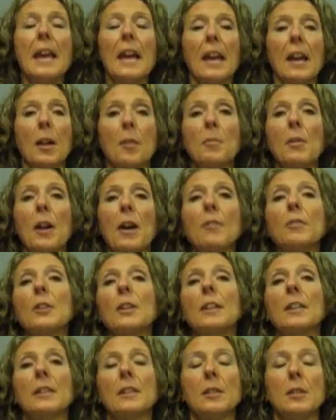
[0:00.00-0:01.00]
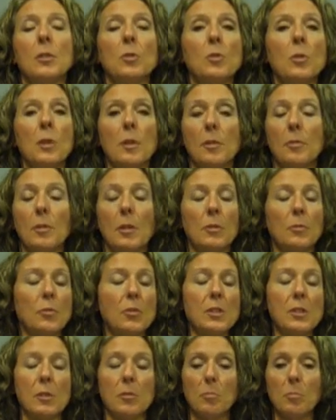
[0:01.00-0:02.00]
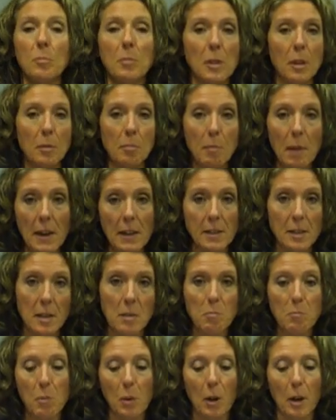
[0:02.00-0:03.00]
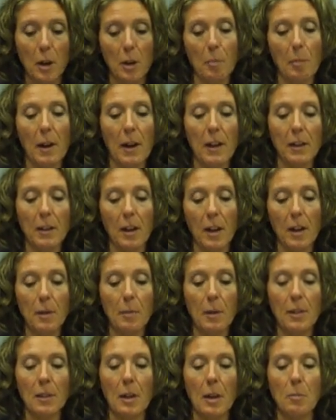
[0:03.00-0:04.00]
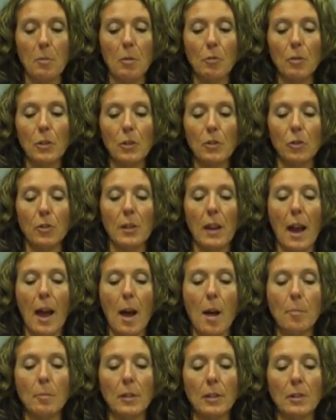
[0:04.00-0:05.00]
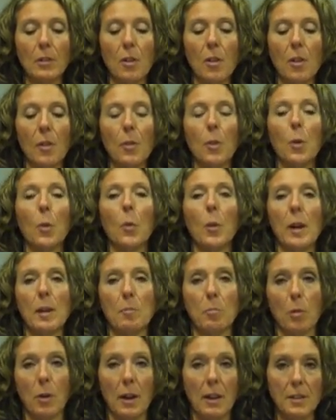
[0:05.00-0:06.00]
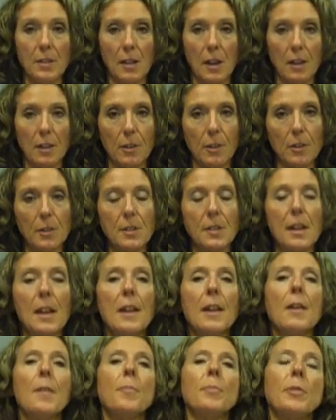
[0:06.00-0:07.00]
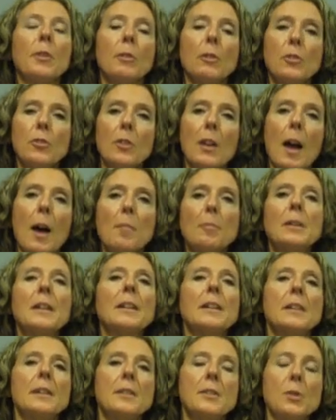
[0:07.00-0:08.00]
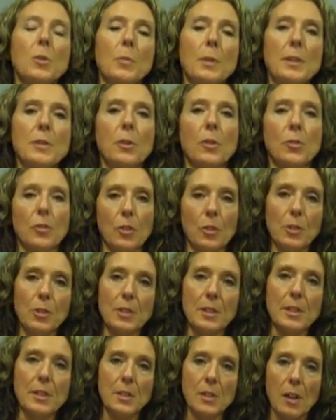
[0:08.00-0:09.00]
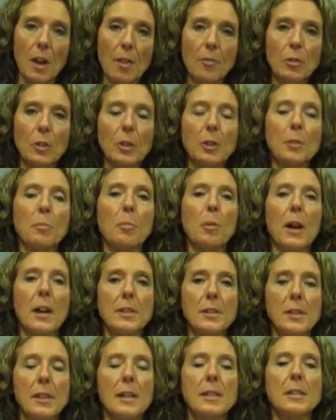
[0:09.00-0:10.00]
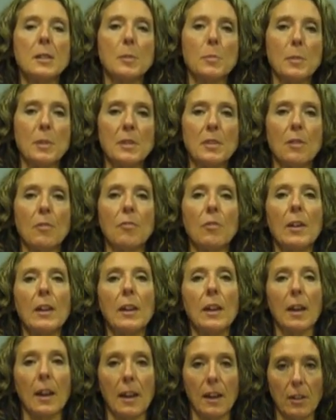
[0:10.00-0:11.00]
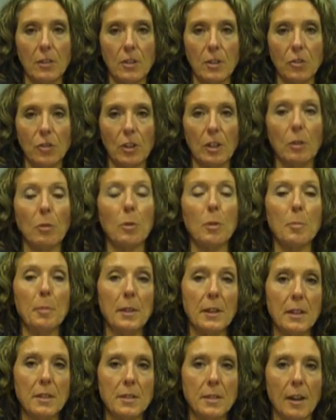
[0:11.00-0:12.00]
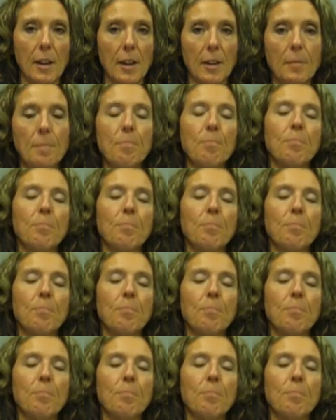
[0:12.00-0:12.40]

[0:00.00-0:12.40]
And I'm covering an enor- just an amazing book by a guy by the name of Richard Ablin called The Great Prostate Hoax. Richard Ablin is the researcher who discovered prostate specific antigen, or PSA.